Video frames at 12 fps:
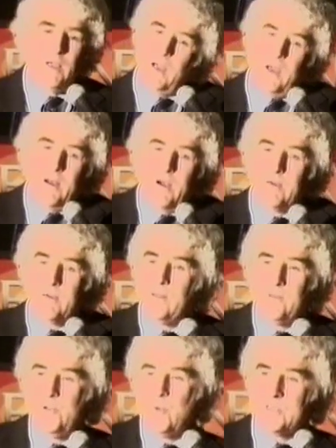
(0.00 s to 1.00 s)

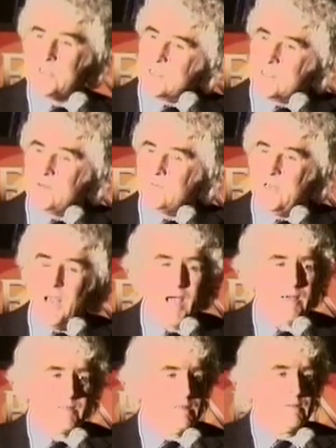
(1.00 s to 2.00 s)
on the USS Henry
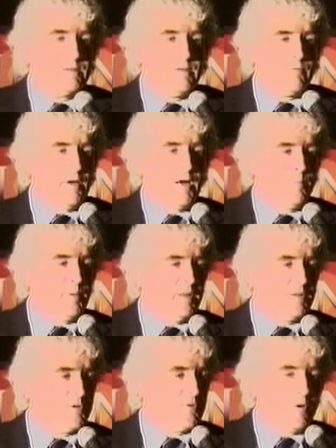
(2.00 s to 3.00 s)
Knox, the radar
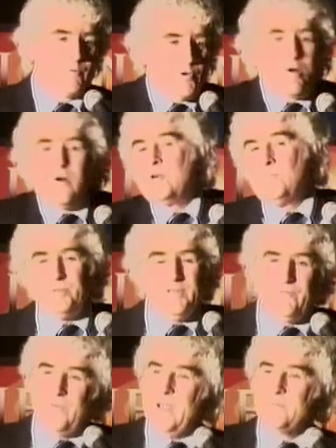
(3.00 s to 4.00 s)
picket destroyer. It was all
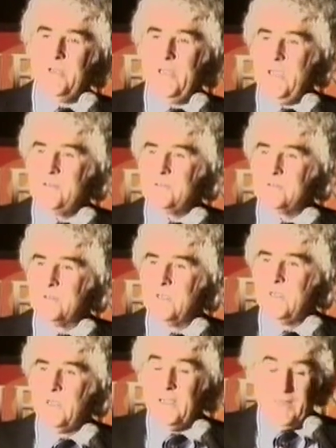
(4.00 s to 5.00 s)
complete fabrication.
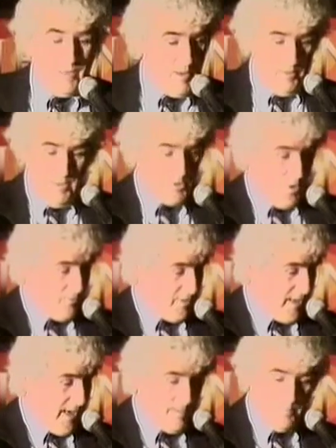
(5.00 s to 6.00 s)
And there it is, all the
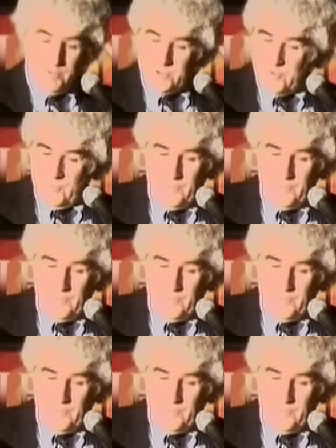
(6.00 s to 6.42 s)
cables going